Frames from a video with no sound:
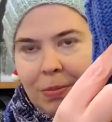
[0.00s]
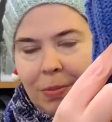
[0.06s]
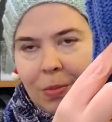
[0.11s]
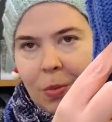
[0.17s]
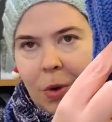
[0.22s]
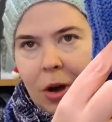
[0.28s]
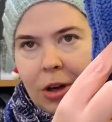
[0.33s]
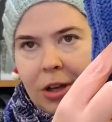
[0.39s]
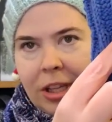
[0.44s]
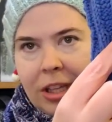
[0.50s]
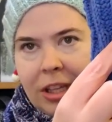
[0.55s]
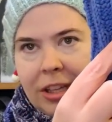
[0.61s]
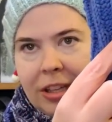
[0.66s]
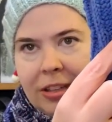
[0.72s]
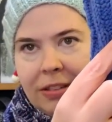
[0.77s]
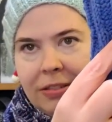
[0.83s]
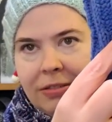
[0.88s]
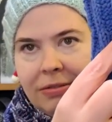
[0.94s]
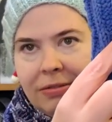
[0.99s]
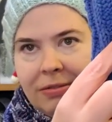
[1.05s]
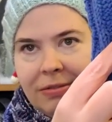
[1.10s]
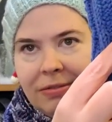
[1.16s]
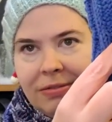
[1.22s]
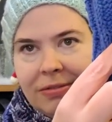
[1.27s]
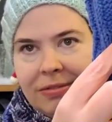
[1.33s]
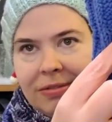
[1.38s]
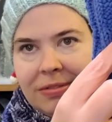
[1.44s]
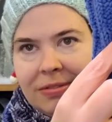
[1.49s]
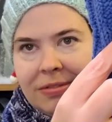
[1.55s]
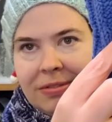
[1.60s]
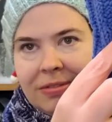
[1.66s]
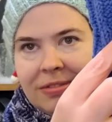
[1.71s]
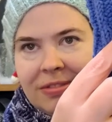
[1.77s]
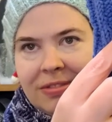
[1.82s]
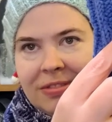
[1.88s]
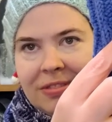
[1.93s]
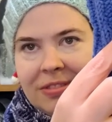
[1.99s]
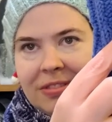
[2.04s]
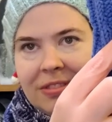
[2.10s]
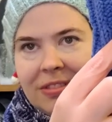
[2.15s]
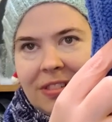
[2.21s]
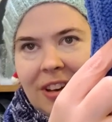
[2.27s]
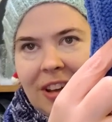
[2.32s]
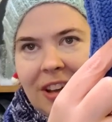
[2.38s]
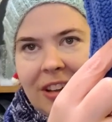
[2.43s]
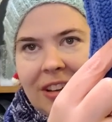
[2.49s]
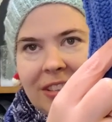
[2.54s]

wonky and not